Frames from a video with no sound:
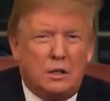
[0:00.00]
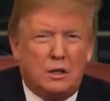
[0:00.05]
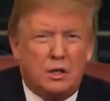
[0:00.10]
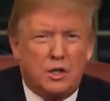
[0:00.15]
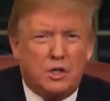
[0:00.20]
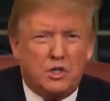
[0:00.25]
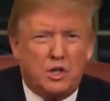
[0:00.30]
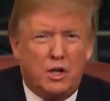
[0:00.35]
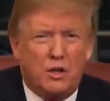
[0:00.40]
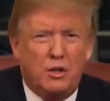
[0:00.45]

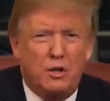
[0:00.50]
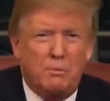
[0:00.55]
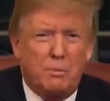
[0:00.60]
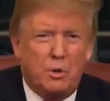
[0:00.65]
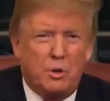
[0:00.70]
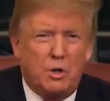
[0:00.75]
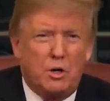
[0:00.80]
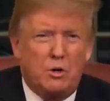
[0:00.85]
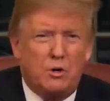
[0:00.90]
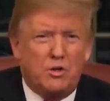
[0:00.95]
Our southern
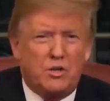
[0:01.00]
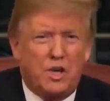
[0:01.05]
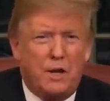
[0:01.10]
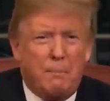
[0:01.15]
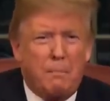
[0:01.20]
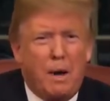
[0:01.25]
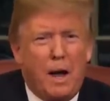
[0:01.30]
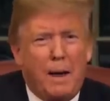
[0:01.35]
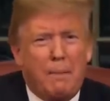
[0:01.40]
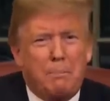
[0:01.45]
border is a
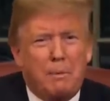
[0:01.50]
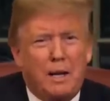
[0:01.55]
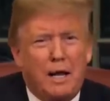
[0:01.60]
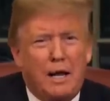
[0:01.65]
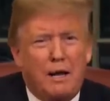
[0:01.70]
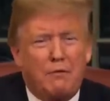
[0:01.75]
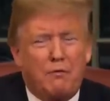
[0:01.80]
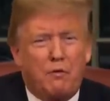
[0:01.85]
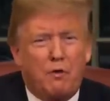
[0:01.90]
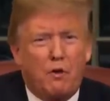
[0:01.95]

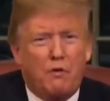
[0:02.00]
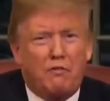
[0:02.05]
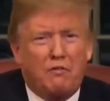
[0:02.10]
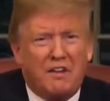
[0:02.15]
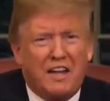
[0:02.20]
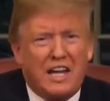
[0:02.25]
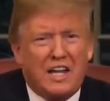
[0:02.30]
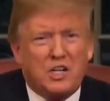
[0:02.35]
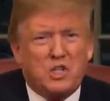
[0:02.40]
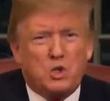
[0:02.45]
pipeline for
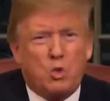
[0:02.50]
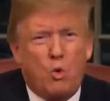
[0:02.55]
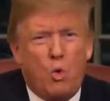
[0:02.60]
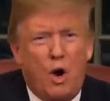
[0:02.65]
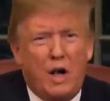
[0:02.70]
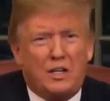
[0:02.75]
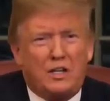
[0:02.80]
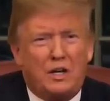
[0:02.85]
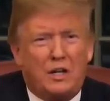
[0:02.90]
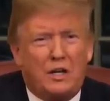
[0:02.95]
vast
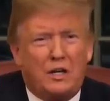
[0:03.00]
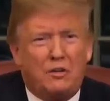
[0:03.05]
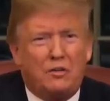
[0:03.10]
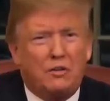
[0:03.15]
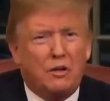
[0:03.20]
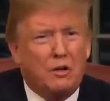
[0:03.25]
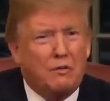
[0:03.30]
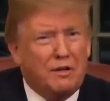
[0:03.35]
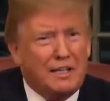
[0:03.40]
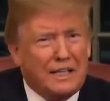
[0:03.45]

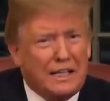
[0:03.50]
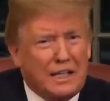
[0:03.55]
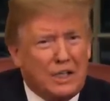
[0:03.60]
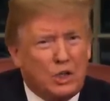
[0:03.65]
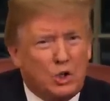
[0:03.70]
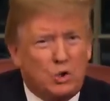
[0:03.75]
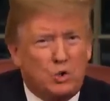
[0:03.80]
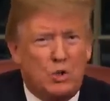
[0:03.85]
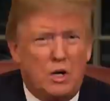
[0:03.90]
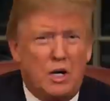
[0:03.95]
quantities of
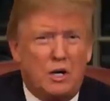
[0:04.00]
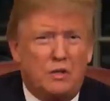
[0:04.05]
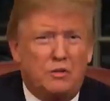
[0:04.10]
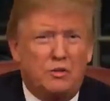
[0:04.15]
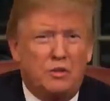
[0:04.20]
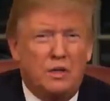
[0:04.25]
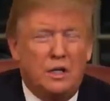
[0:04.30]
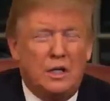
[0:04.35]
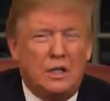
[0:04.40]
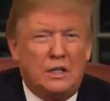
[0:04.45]
illegal
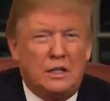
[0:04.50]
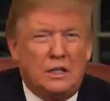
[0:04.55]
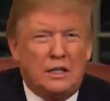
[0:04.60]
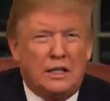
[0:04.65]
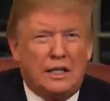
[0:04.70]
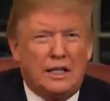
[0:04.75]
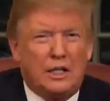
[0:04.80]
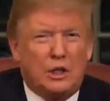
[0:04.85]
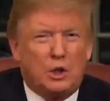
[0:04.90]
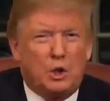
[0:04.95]
drugs,
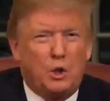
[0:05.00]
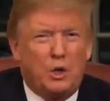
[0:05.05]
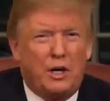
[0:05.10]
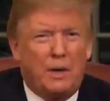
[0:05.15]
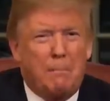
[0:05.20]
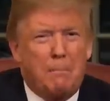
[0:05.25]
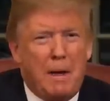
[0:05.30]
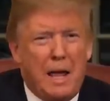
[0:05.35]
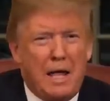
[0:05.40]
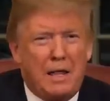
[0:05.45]

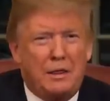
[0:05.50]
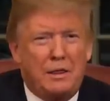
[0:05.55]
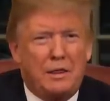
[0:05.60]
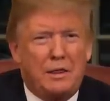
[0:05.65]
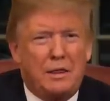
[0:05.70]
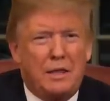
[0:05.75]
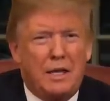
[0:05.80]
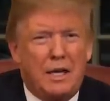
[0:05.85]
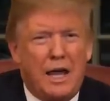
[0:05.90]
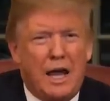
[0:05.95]
including
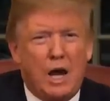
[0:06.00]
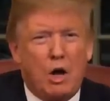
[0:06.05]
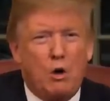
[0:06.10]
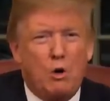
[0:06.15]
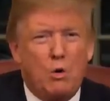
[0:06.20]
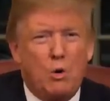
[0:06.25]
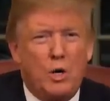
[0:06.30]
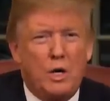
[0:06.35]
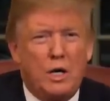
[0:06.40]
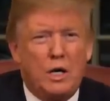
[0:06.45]
meth,
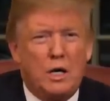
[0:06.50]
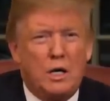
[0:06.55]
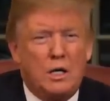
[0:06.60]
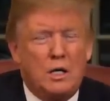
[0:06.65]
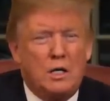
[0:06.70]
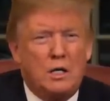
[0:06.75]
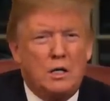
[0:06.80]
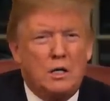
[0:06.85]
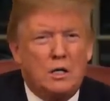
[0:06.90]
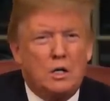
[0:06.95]
heroin,
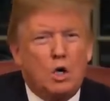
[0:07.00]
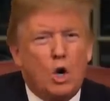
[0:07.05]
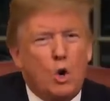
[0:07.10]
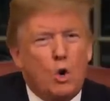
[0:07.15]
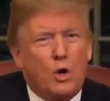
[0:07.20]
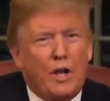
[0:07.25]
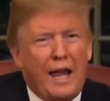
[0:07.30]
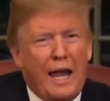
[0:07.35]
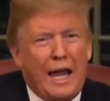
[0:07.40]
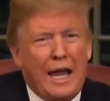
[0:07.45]

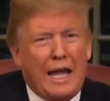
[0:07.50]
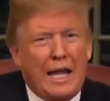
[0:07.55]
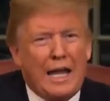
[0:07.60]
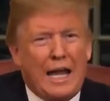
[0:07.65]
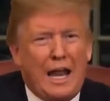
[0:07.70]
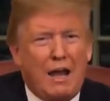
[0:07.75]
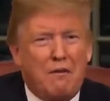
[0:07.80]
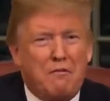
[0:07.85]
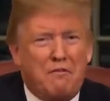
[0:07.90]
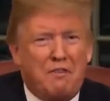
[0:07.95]

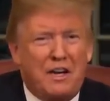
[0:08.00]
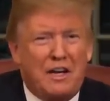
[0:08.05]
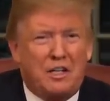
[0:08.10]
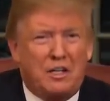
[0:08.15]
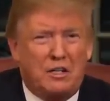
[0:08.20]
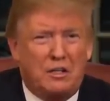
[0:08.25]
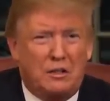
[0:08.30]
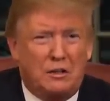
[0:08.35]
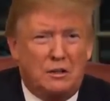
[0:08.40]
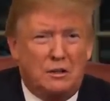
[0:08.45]
cocaine, and
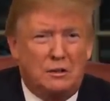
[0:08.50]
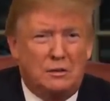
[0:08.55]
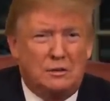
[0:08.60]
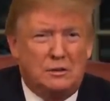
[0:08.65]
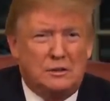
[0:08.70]
fentanyl.